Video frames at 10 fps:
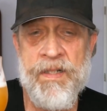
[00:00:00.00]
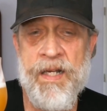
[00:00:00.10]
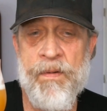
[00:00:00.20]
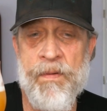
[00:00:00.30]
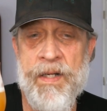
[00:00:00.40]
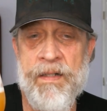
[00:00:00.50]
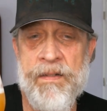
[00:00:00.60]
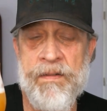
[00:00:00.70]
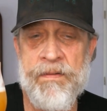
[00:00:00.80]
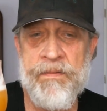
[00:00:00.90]
Anyway,
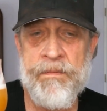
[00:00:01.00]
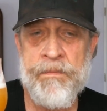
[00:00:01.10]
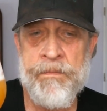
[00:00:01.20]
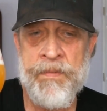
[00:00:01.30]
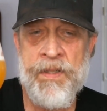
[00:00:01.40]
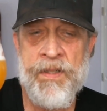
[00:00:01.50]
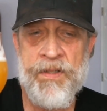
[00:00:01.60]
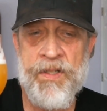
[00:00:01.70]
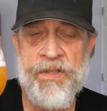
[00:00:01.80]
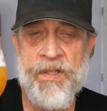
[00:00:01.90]

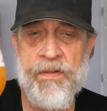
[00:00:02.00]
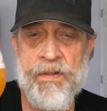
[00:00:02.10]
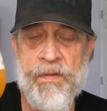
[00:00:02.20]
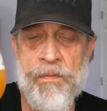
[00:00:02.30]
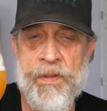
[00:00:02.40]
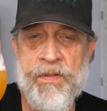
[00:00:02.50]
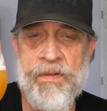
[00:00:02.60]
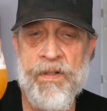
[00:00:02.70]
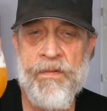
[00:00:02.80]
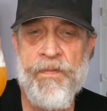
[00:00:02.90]
cheers everyone
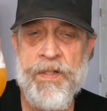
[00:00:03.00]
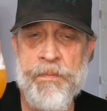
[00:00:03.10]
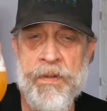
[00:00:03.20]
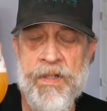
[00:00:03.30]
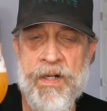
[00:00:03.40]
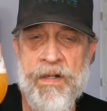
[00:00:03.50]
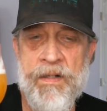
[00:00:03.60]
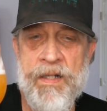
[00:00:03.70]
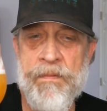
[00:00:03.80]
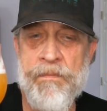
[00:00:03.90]
to uh, Facebook there,
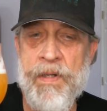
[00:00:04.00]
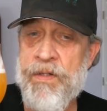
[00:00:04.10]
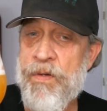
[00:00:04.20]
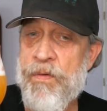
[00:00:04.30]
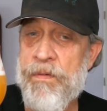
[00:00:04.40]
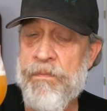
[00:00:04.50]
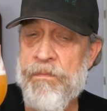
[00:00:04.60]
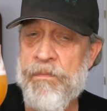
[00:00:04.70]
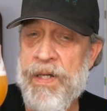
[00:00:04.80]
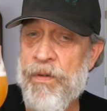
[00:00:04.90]
my new and
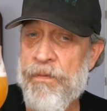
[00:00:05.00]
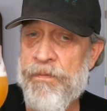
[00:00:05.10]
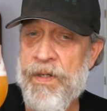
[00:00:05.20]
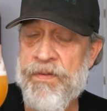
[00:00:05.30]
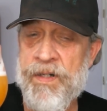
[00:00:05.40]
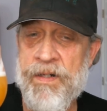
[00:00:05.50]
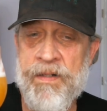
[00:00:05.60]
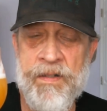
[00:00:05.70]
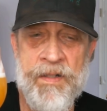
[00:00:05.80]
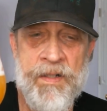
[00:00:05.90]
my old friends there.
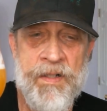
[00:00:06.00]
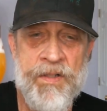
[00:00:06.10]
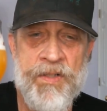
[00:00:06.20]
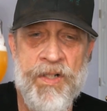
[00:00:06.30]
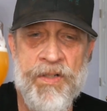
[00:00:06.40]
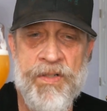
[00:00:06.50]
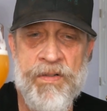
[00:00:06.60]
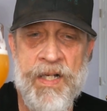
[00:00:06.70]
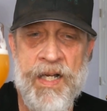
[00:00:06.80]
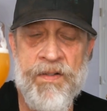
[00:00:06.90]
Cheers to you
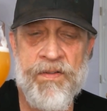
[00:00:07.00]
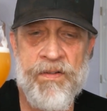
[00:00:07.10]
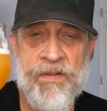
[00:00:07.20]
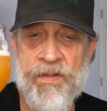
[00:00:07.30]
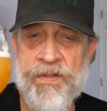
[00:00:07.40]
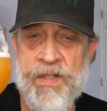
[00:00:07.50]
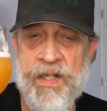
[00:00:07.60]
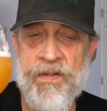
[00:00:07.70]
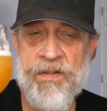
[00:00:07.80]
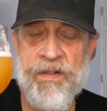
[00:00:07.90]
guys, girls and
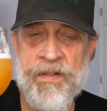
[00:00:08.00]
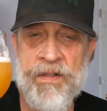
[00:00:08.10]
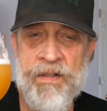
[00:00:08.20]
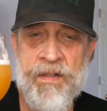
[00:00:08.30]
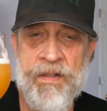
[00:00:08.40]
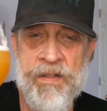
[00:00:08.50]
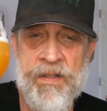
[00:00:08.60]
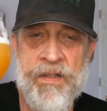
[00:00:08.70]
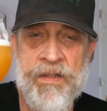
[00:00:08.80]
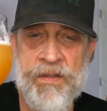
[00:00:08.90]
ladies.
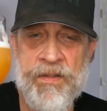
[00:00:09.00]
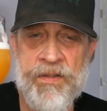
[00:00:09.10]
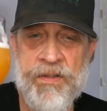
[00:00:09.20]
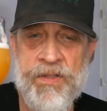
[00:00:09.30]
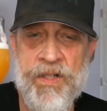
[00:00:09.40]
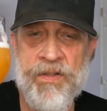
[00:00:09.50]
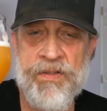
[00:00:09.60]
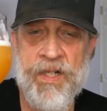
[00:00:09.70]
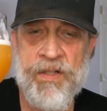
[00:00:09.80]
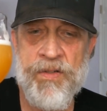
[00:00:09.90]
Cheers
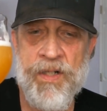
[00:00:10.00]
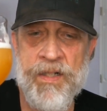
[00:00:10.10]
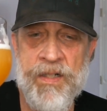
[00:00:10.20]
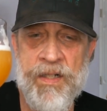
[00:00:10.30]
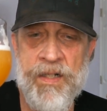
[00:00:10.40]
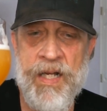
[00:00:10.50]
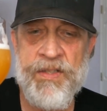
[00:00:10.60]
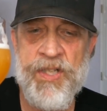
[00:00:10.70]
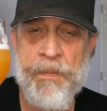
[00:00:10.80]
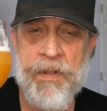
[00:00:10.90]
and enjoy. And
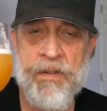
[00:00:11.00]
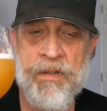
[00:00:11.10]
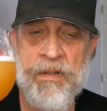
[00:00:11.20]
sip it.